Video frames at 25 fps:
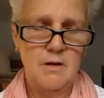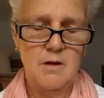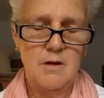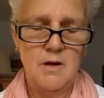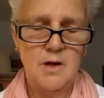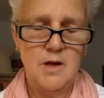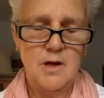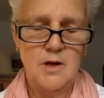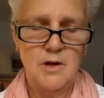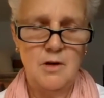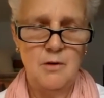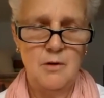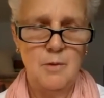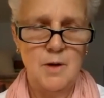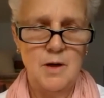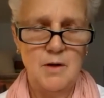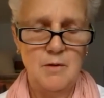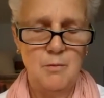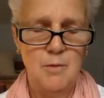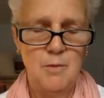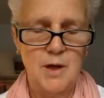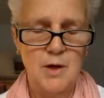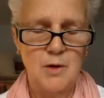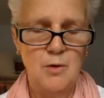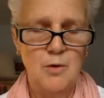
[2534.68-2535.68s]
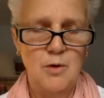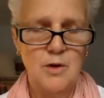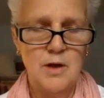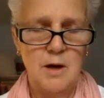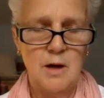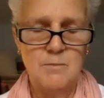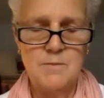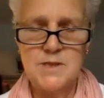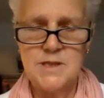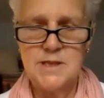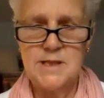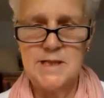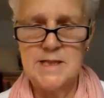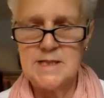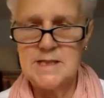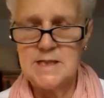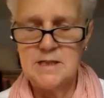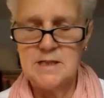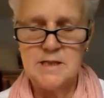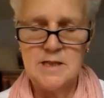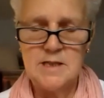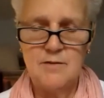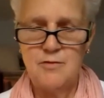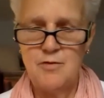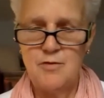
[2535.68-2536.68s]
you know, we all come to this
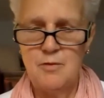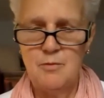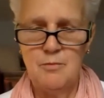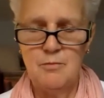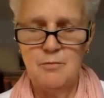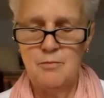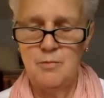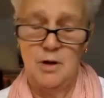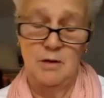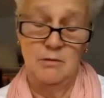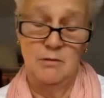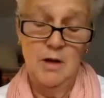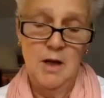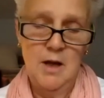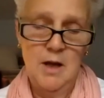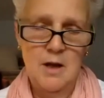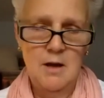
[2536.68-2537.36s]
at different, well,